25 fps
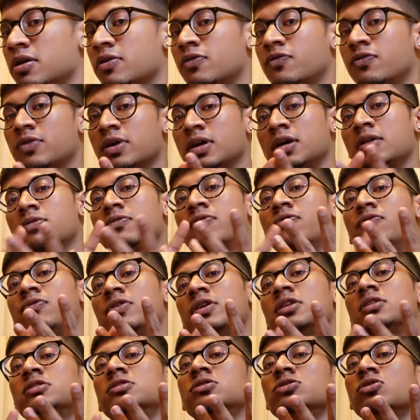if it
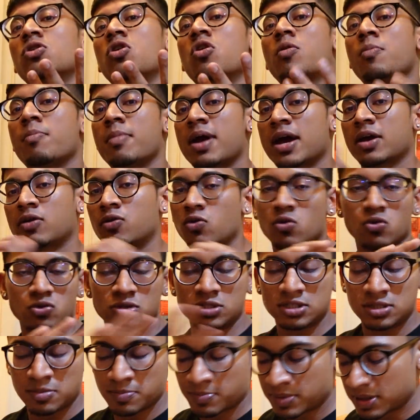fits your macros,
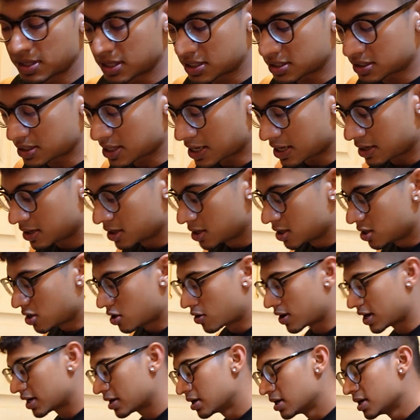simple as that.
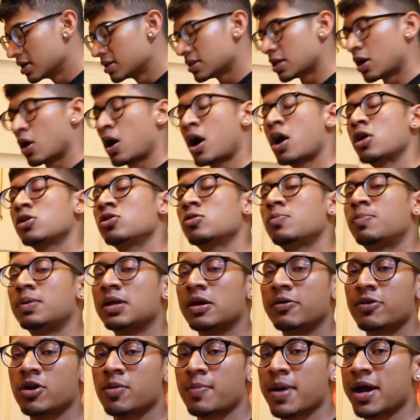Alright, now how you
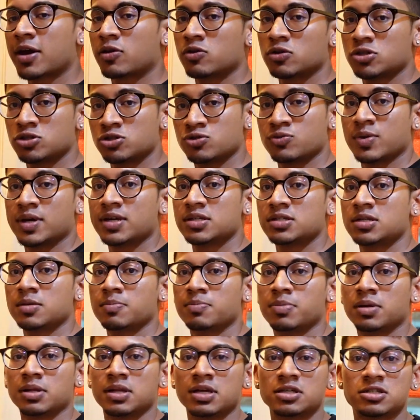play with your macros is very
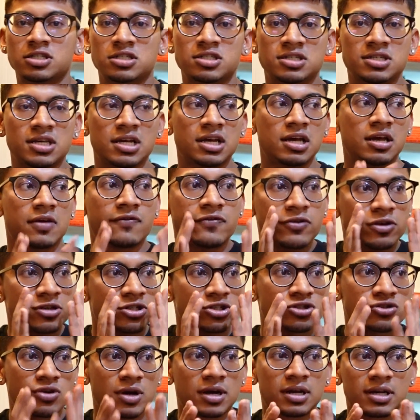simple. Let's just say if you're
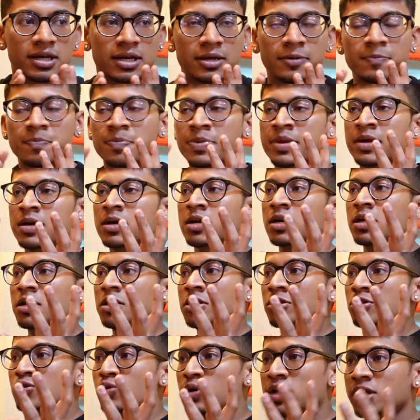struggling
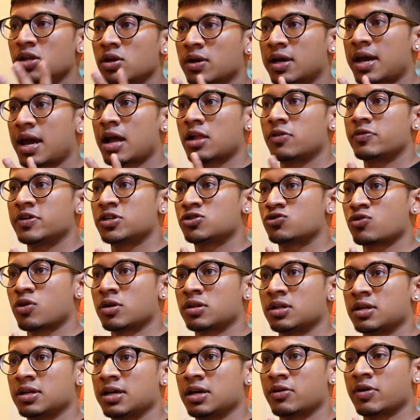to hit your calories
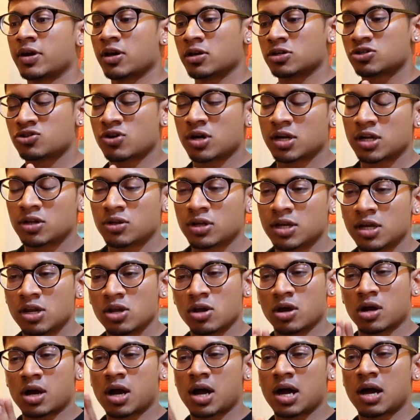throughout the day, right? You're struggling to hit
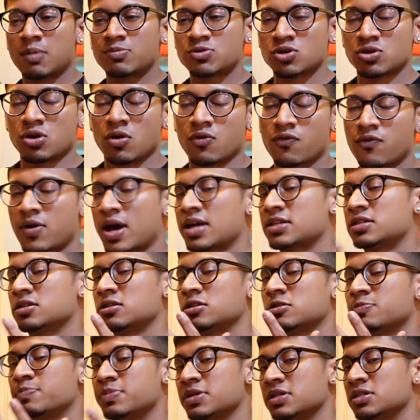your carbs or your fats
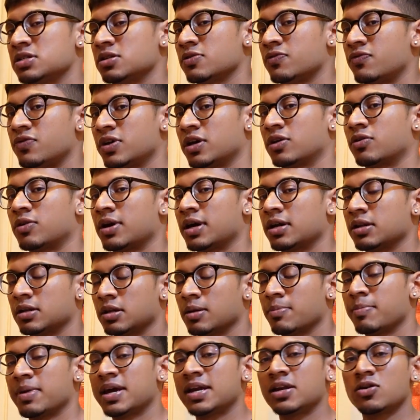in specific, right?
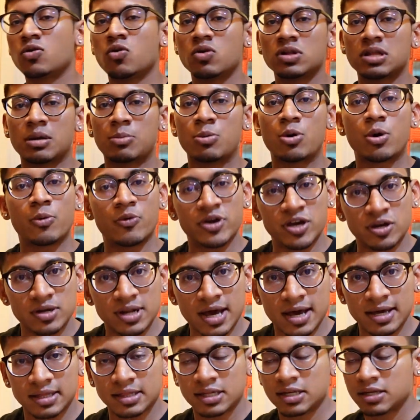The main goal, the moment when you're
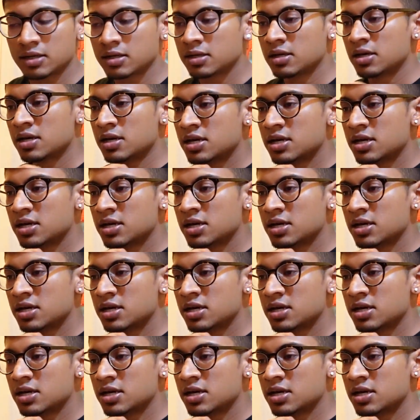dieting,